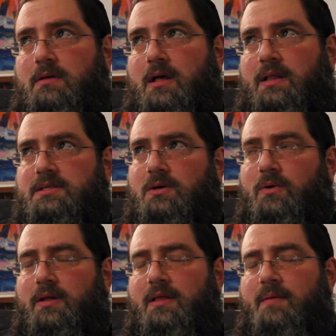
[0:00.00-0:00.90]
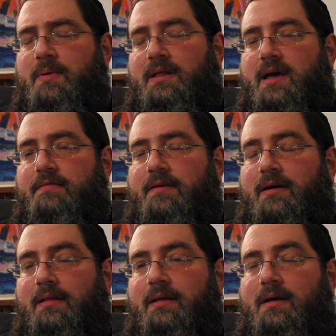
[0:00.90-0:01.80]
at least according to that PDF
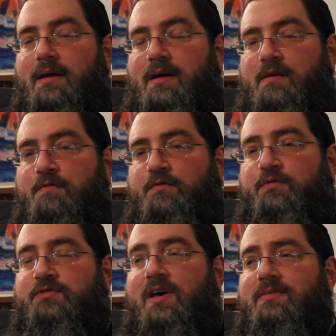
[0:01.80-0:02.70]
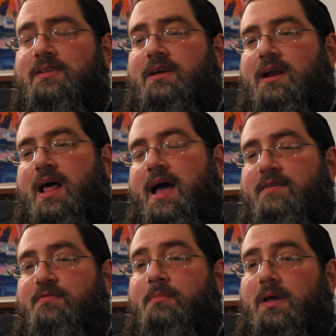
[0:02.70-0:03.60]
file,
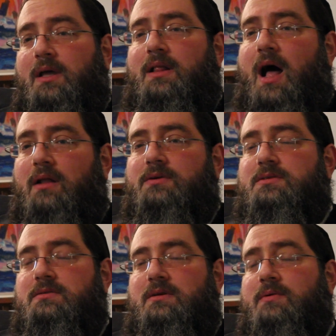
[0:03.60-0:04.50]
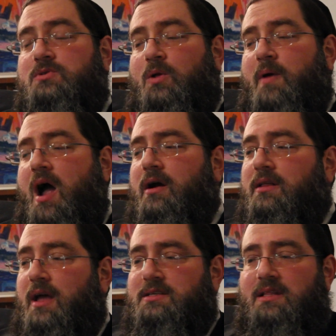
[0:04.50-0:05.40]
$17.5 million. I was told by
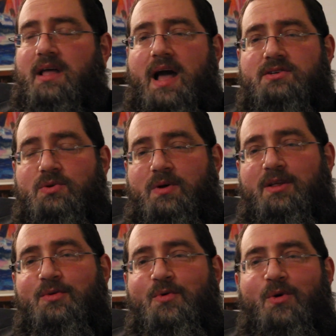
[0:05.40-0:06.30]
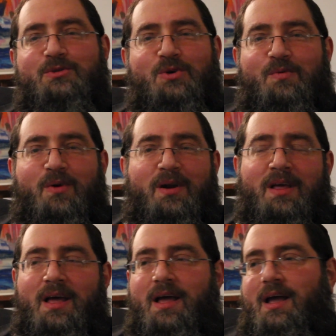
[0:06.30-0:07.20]
architects that they actually went into a cost overrun,
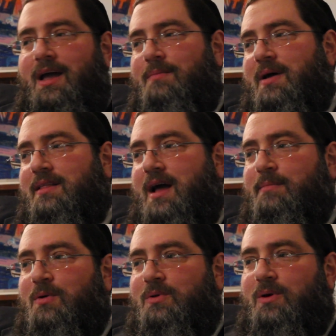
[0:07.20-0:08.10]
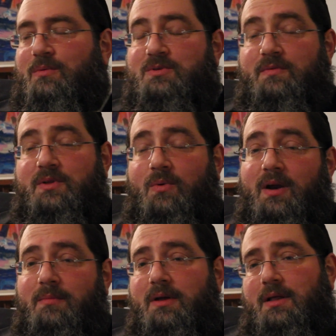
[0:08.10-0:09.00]
and by the time they were done, it was over
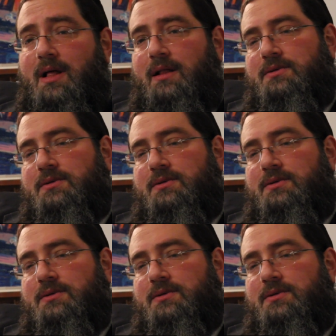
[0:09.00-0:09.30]
$20 million.